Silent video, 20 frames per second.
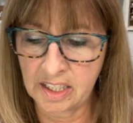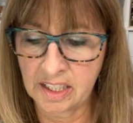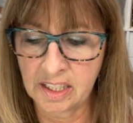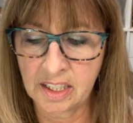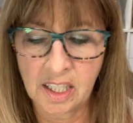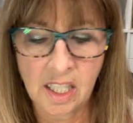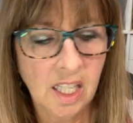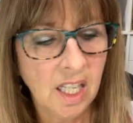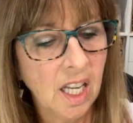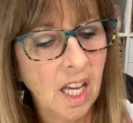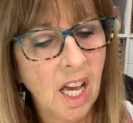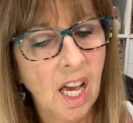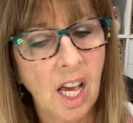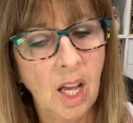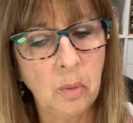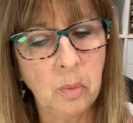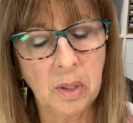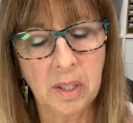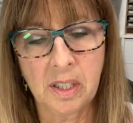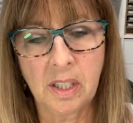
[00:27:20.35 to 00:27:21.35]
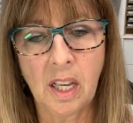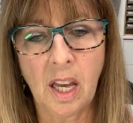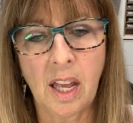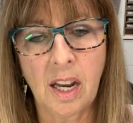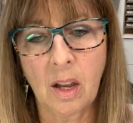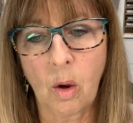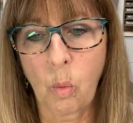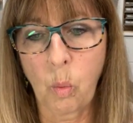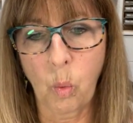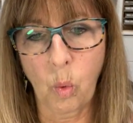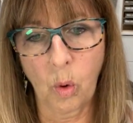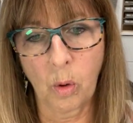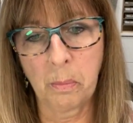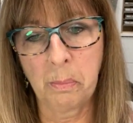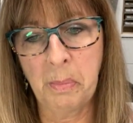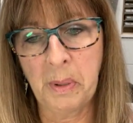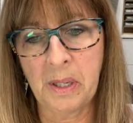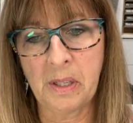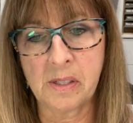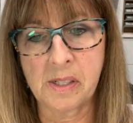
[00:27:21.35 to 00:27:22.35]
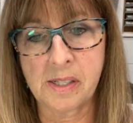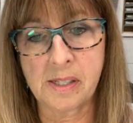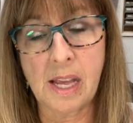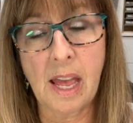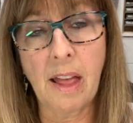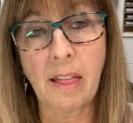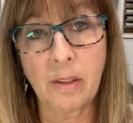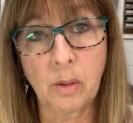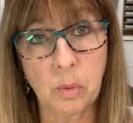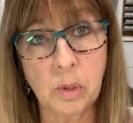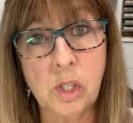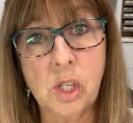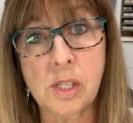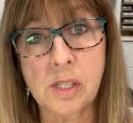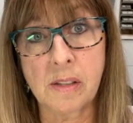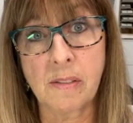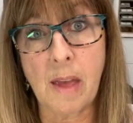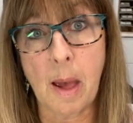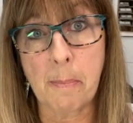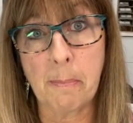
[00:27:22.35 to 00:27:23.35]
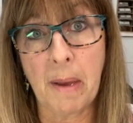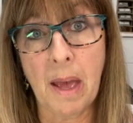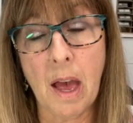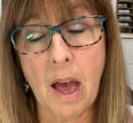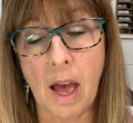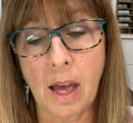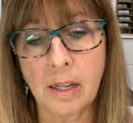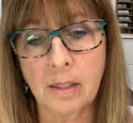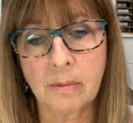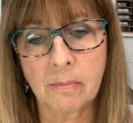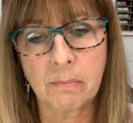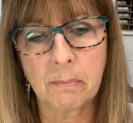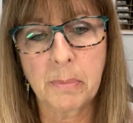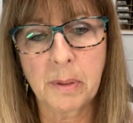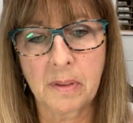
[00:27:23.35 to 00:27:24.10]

And I went and got a warm pear salad, which isn't that bad.